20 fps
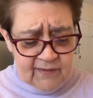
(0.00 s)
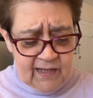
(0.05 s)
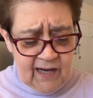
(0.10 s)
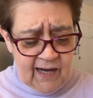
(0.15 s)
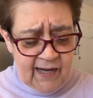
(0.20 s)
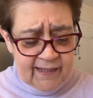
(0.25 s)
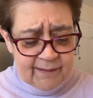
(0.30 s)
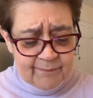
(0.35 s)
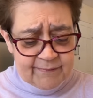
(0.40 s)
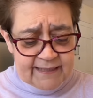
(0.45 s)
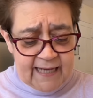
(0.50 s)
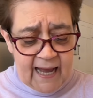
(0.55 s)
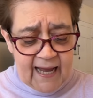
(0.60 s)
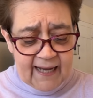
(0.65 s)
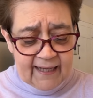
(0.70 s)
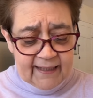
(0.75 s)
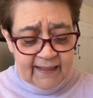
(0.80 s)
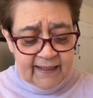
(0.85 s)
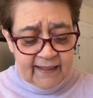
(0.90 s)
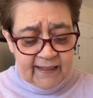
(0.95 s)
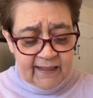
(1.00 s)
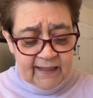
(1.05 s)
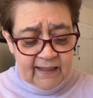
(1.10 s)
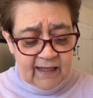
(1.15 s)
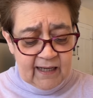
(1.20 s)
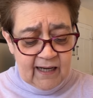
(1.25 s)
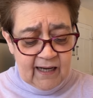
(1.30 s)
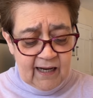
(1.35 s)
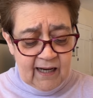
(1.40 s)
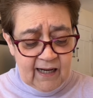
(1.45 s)
I am tagging
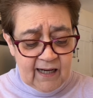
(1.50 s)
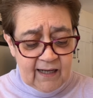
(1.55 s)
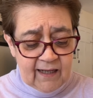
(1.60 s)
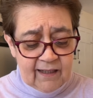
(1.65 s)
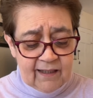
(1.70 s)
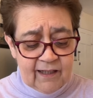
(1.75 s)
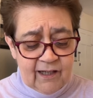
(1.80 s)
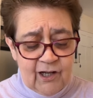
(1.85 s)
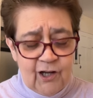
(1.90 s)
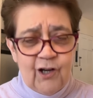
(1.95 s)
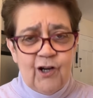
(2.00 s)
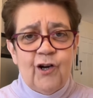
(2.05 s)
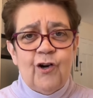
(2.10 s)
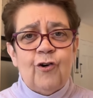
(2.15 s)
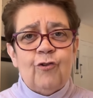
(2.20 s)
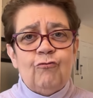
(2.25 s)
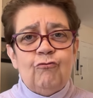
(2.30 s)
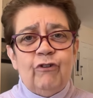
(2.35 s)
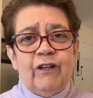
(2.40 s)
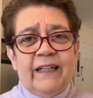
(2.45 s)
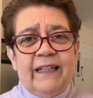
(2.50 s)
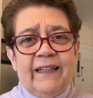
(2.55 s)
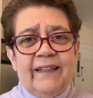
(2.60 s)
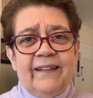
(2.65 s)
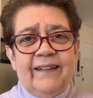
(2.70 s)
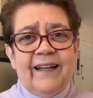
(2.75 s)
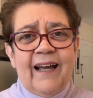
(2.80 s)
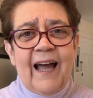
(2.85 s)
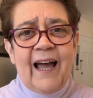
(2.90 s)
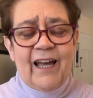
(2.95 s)

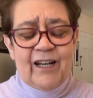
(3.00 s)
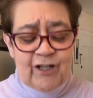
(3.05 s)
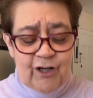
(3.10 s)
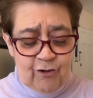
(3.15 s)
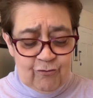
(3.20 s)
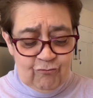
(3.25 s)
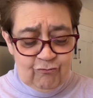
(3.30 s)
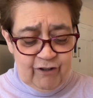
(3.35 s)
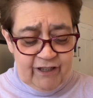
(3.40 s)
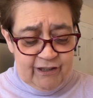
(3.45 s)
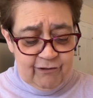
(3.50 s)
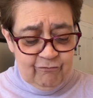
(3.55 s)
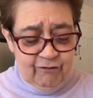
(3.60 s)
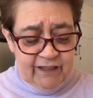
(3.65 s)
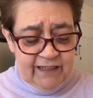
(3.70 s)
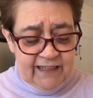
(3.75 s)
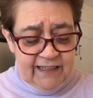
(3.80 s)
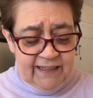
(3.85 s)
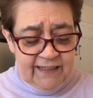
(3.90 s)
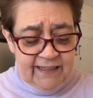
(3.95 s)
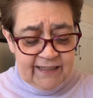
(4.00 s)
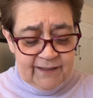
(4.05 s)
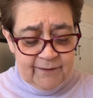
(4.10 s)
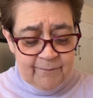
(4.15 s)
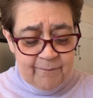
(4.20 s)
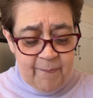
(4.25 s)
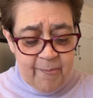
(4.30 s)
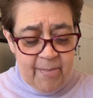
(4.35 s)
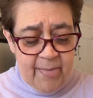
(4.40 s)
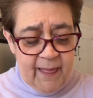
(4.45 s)
Read and Reread.
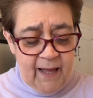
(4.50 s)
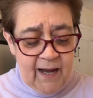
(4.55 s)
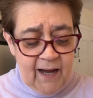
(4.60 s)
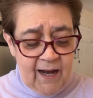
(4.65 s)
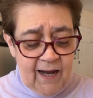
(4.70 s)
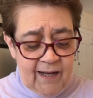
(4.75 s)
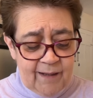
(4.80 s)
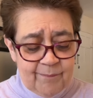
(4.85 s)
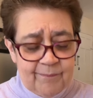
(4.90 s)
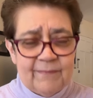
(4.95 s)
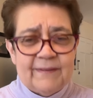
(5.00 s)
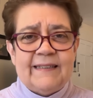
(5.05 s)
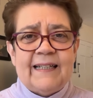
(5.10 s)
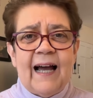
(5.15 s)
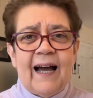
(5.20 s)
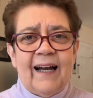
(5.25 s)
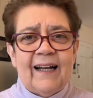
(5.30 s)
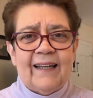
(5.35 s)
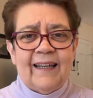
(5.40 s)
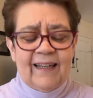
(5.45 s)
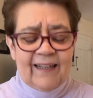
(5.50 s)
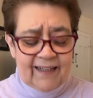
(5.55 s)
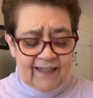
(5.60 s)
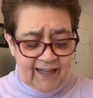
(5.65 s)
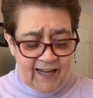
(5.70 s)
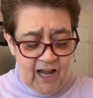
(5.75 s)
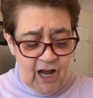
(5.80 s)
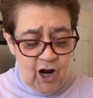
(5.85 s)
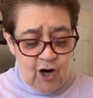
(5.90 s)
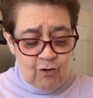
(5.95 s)
I'm
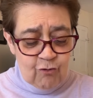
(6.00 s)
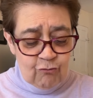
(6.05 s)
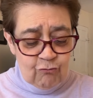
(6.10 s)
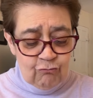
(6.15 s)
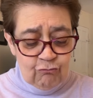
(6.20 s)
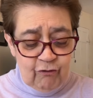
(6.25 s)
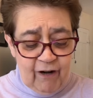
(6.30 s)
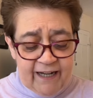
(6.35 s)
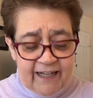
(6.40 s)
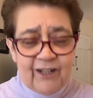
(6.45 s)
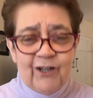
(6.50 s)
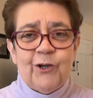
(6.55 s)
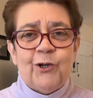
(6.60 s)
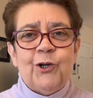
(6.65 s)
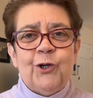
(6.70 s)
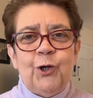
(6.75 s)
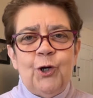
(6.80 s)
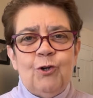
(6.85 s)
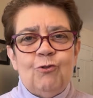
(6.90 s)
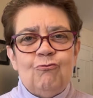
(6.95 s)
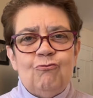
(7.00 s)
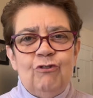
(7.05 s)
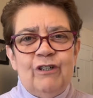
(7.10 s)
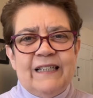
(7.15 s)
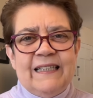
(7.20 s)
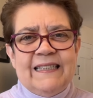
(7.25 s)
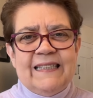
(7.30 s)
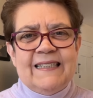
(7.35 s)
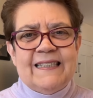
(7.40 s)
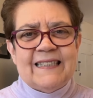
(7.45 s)
tagging Raynor
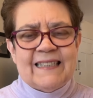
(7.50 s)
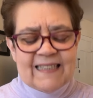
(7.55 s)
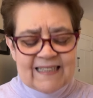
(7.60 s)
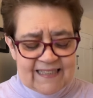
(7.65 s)
Reads